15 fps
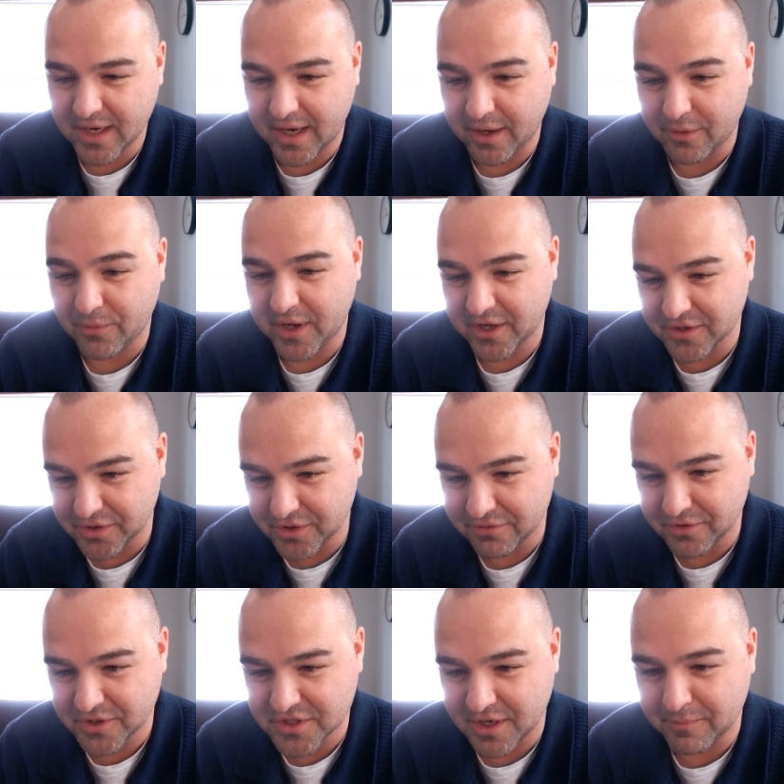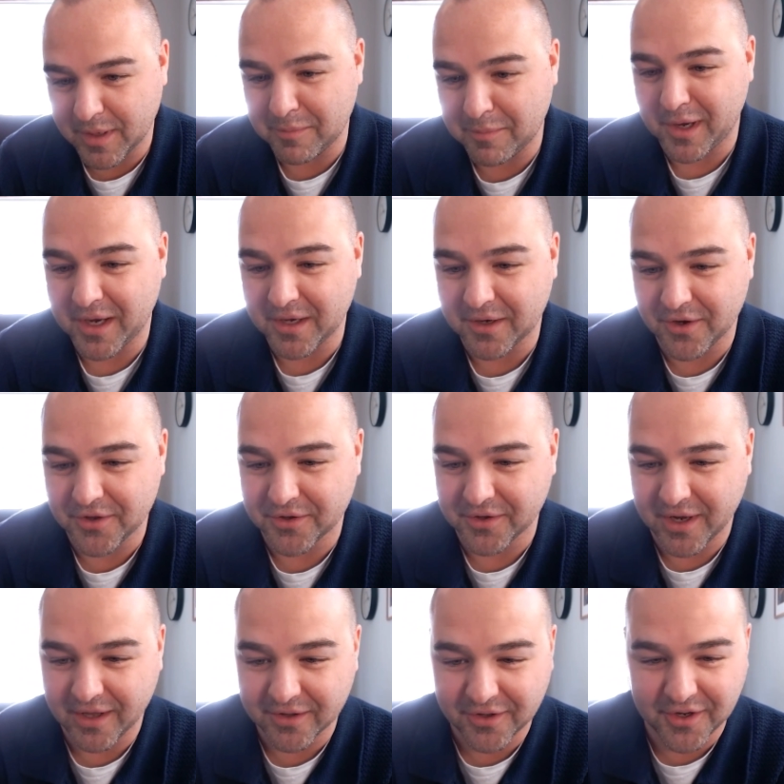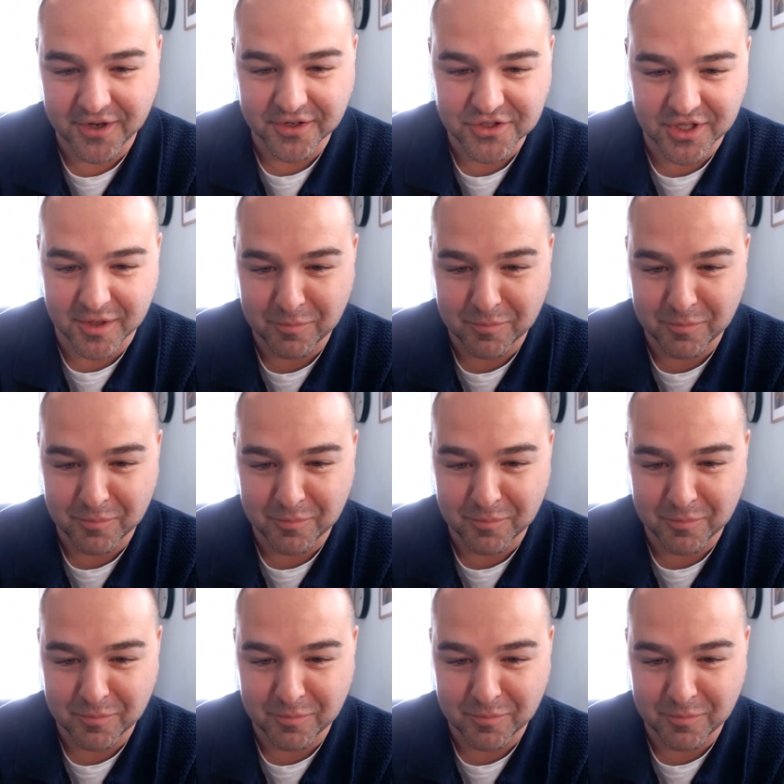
I ran deliveries on my bike at lunch.